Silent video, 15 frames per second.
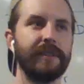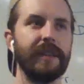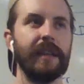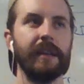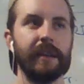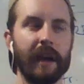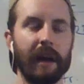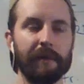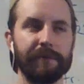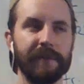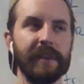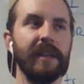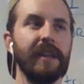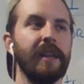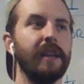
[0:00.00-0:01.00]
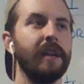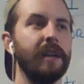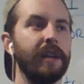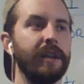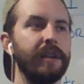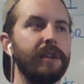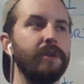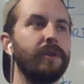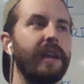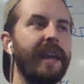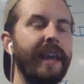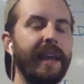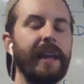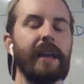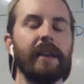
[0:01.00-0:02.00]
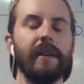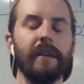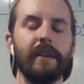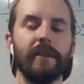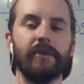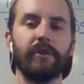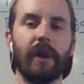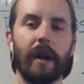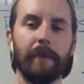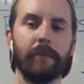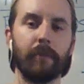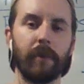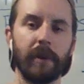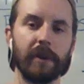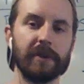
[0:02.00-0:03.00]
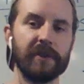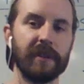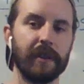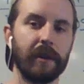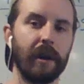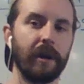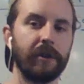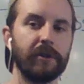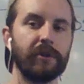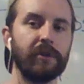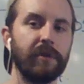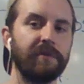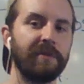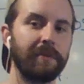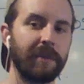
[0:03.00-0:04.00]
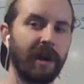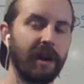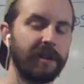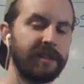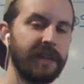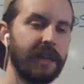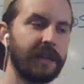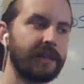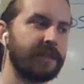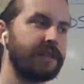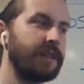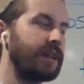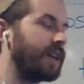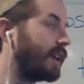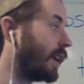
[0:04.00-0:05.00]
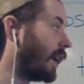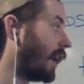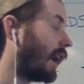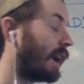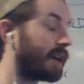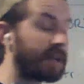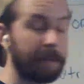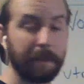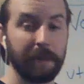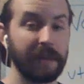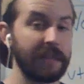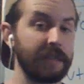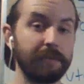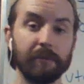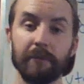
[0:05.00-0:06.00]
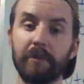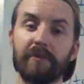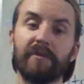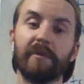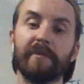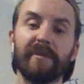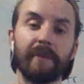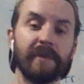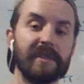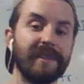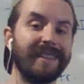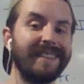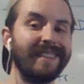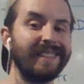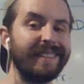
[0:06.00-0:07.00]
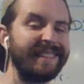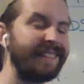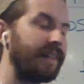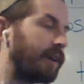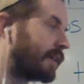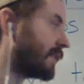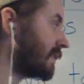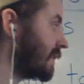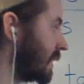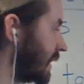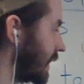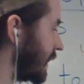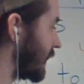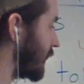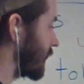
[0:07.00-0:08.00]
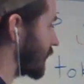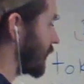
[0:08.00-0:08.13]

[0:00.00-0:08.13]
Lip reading: in NotV you can drop words that are understood from context. Completely remove them from the sentence as long as the